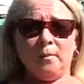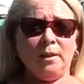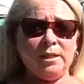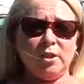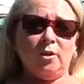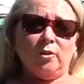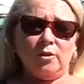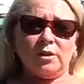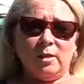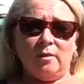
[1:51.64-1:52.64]
Well, let's go
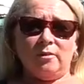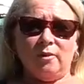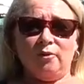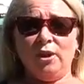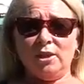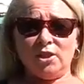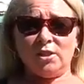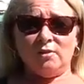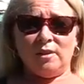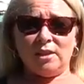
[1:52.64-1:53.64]
through some of the
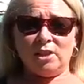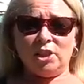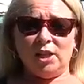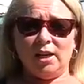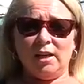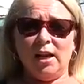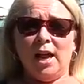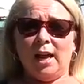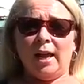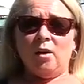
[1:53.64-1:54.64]
features of this chair
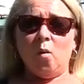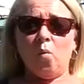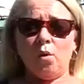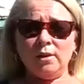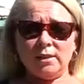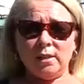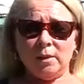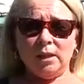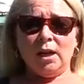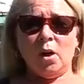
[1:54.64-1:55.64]
and what is
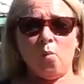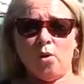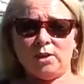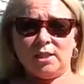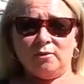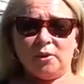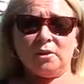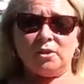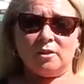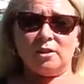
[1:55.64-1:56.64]
similar and what is
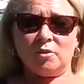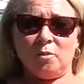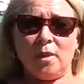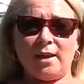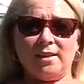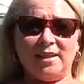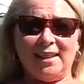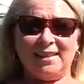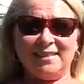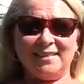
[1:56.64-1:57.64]
different to the Strongback Elite.